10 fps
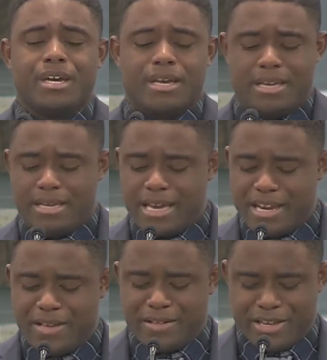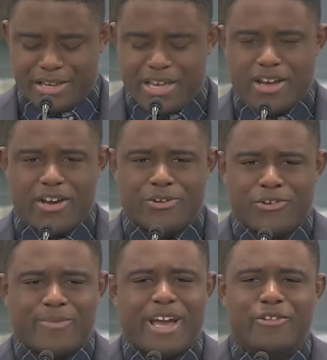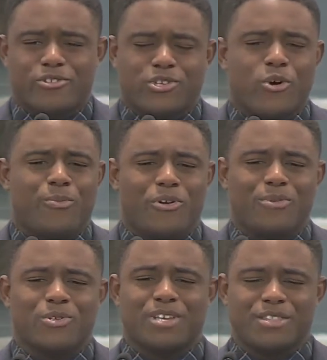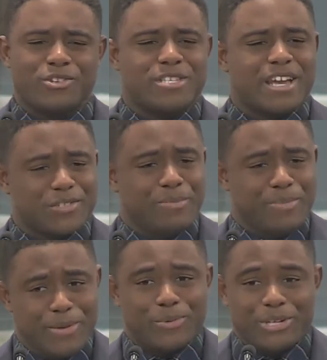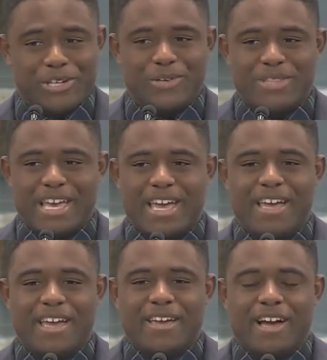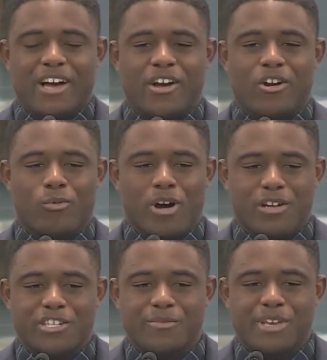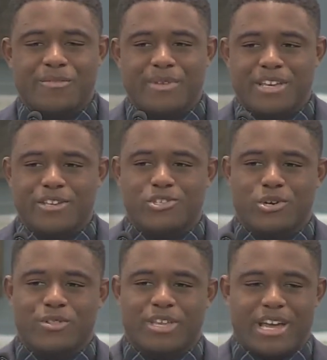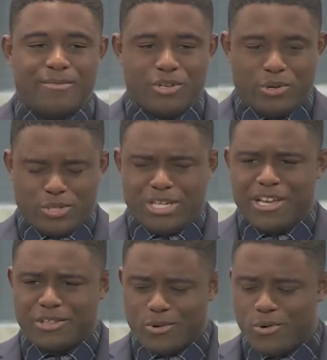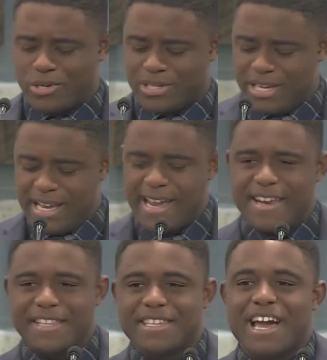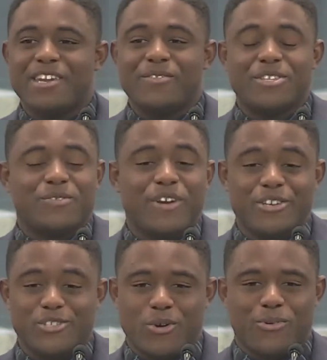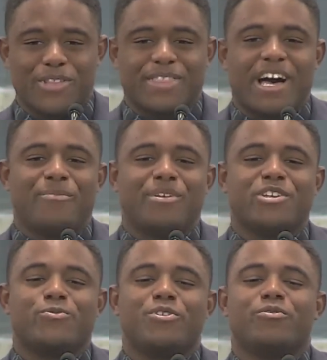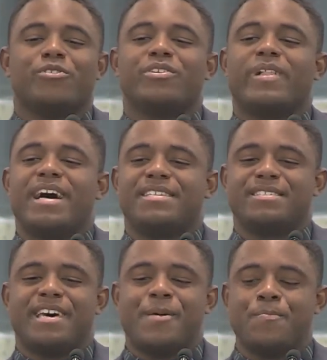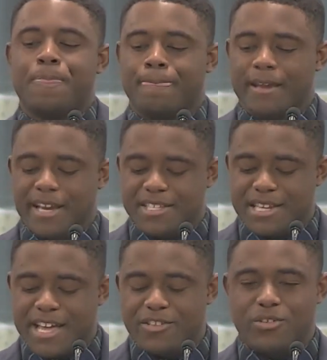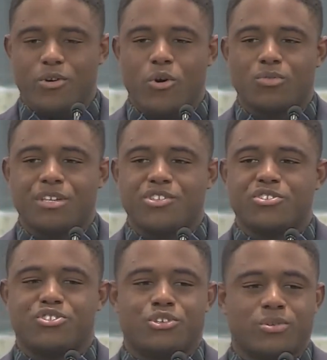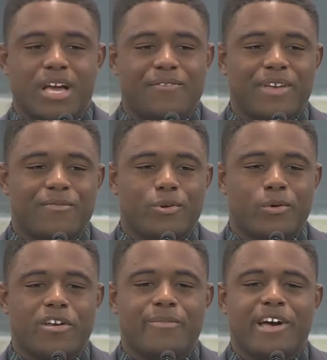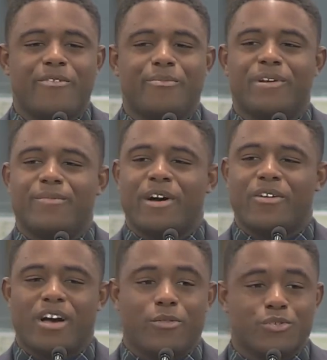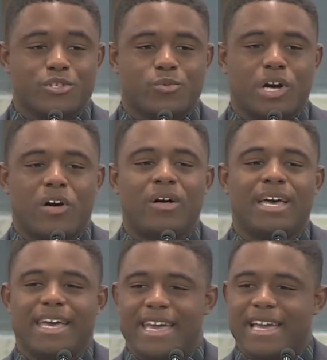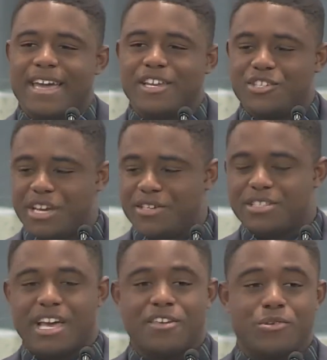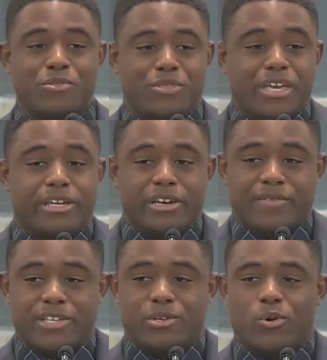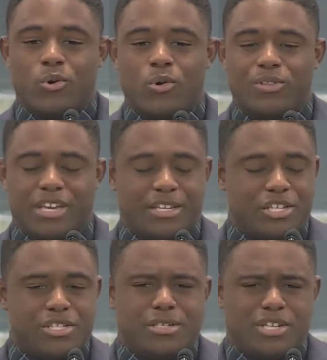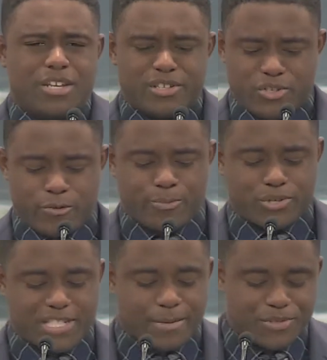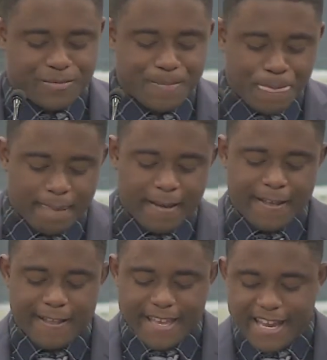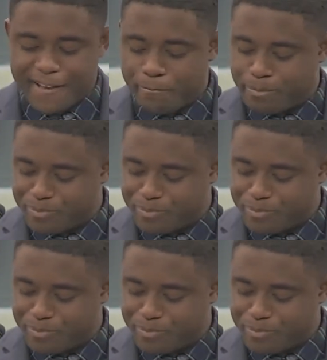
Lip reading: getting, like, under a microscope almost. Like, there's actually people here that are watching me and making sure that I'm, you know, staying the course. And it's a very sobering thought, because when you realize that it's not only just your life you have to worry about others as well, it kind of changes how you think of as a whole. Like, it just changes your perception. And